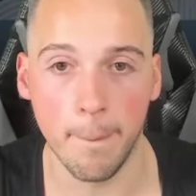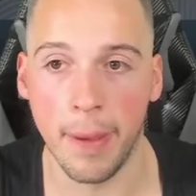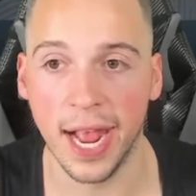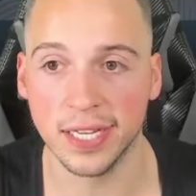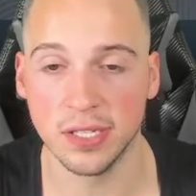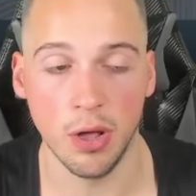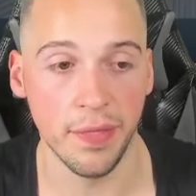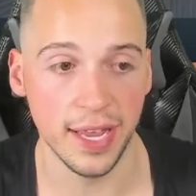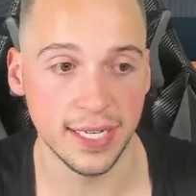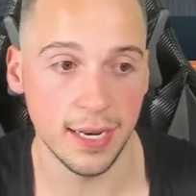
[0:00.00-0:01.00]
impacts
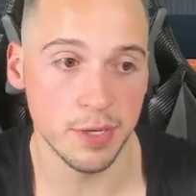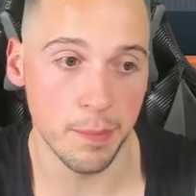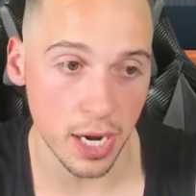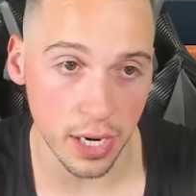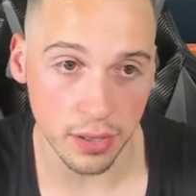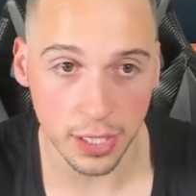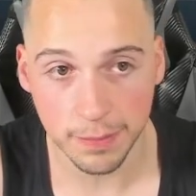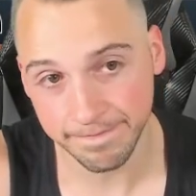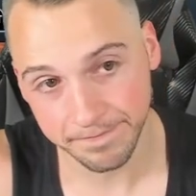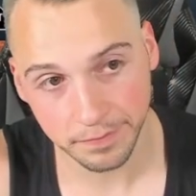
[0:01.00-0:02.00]
on their teams
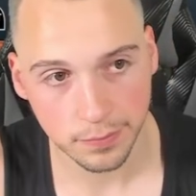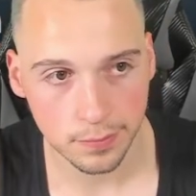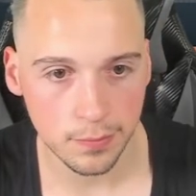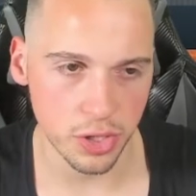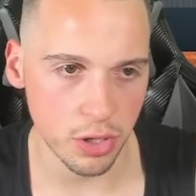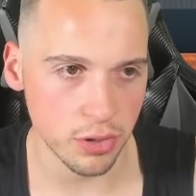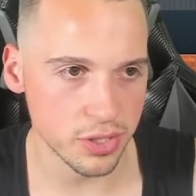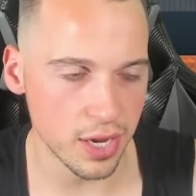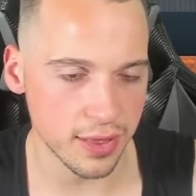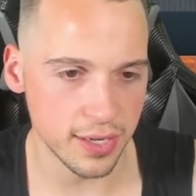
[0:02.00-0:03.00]
immediately. So it
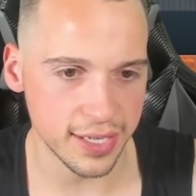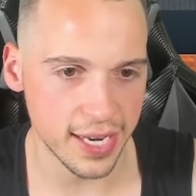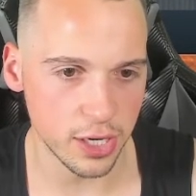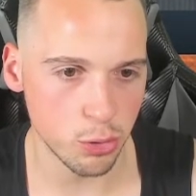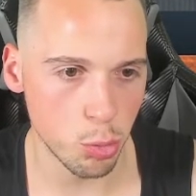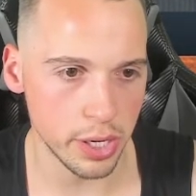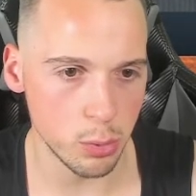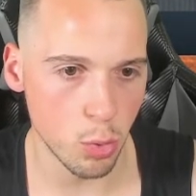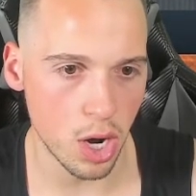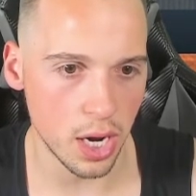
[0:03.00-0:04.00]
looks like the Knicks had
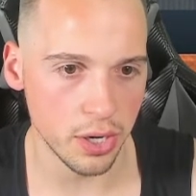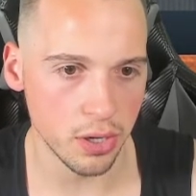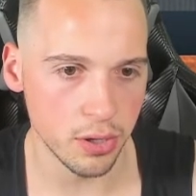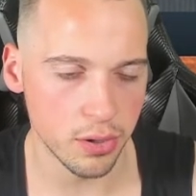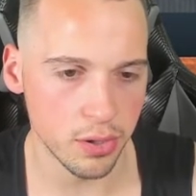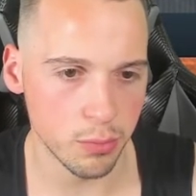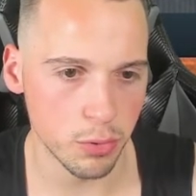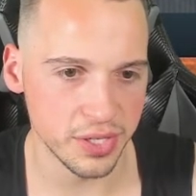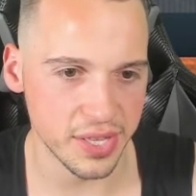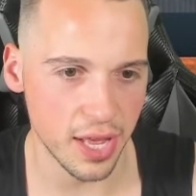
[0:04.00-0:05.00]
21,
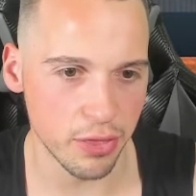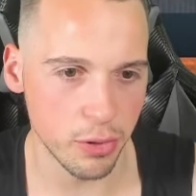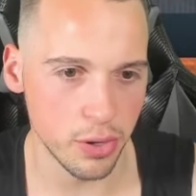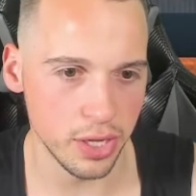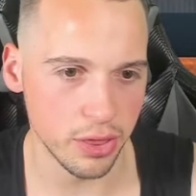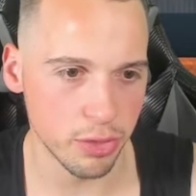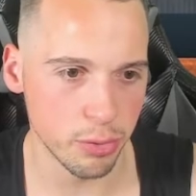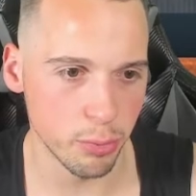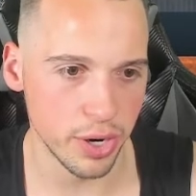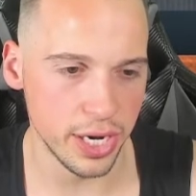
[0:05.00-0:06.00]

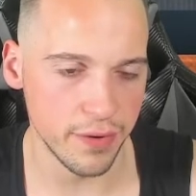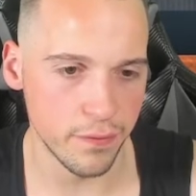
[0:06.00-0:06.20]
33,